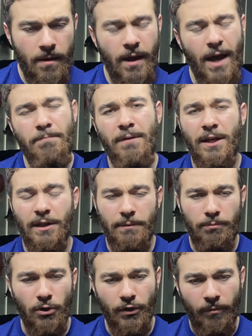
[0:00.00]
I immediately
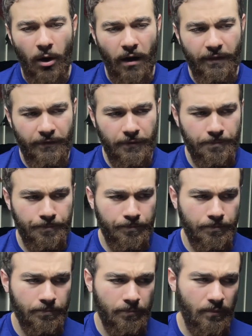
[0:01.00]
pulled him off.
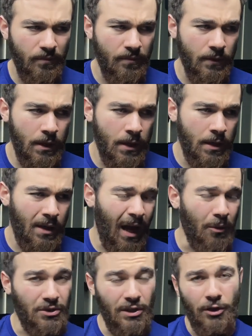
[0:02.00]
I
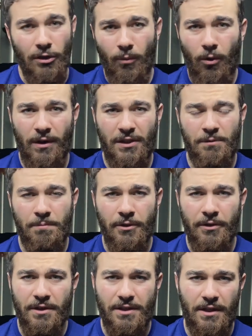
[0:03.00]
was a little more
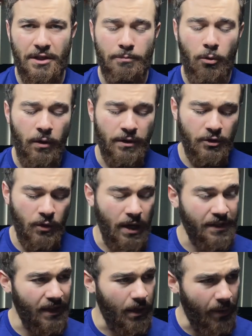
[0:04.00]
experienced at this point, so I
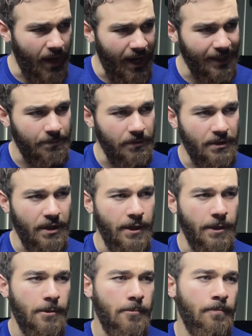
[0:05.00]
set up a hospital
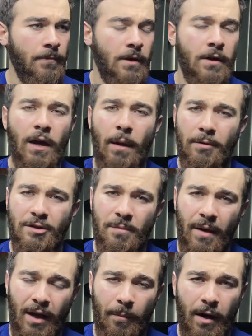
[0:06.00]
tank, put some
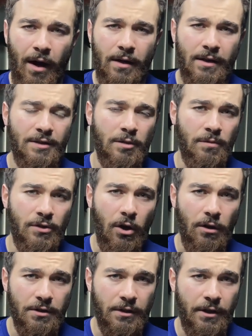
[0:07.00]
antibiotics, some
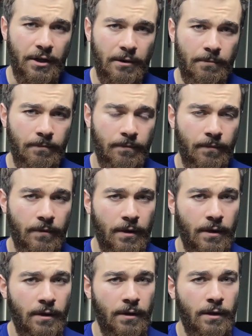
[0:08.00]
salt in there.
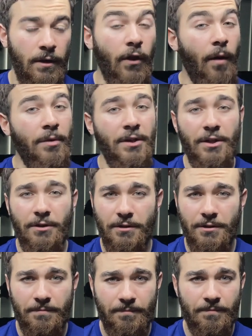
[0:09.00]
Nubbin healed.
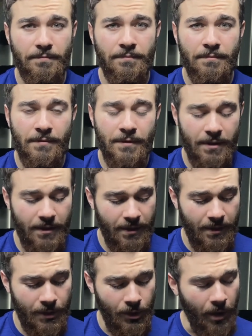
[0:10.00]

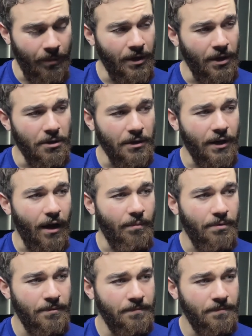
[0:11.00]
Nubbin healed up.